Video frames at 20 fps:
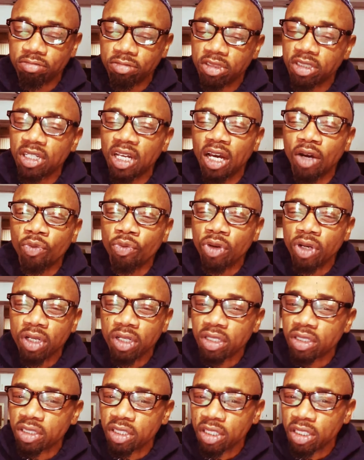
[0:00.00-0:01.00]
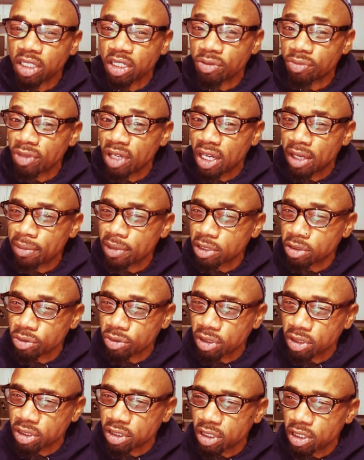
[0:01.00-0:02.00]
It's not one of the Ten Commandments,
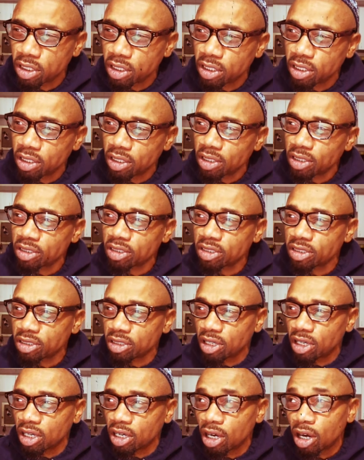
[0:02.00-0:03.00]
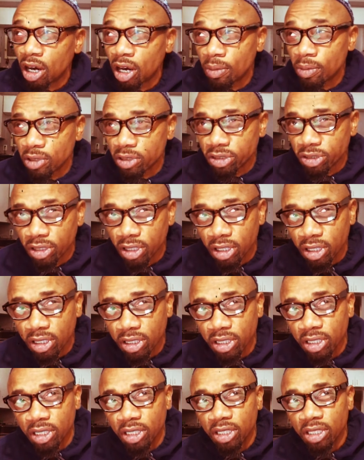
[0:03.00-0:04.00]
which start
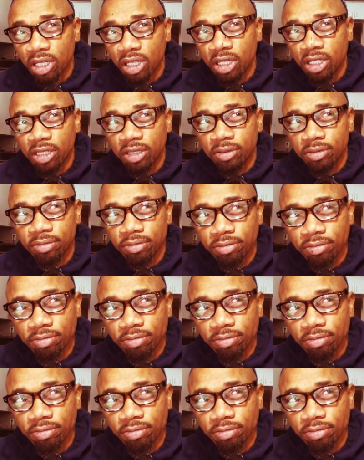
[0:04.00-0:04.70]
arbitrarily um,